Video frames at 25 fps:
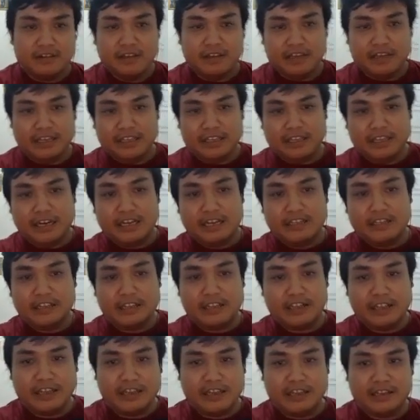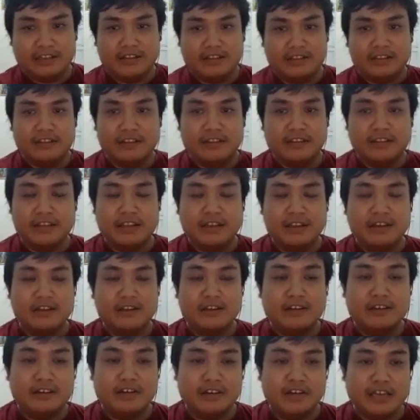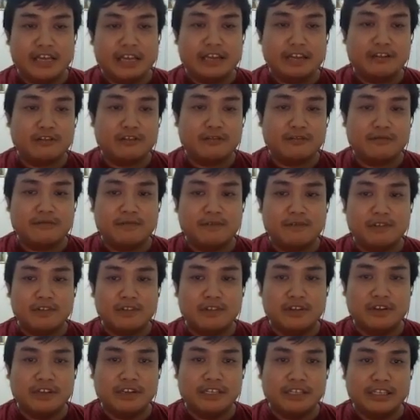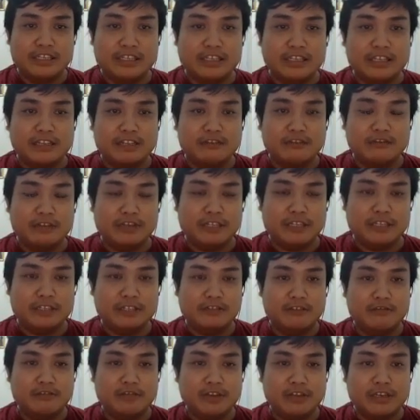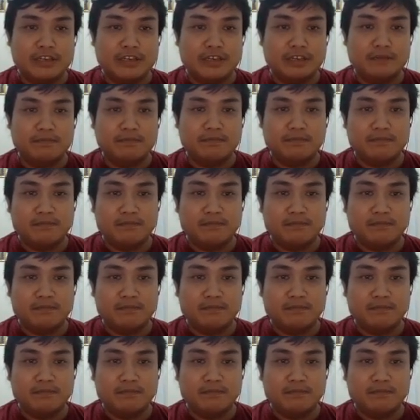in the other hand, the error for the generator is going up.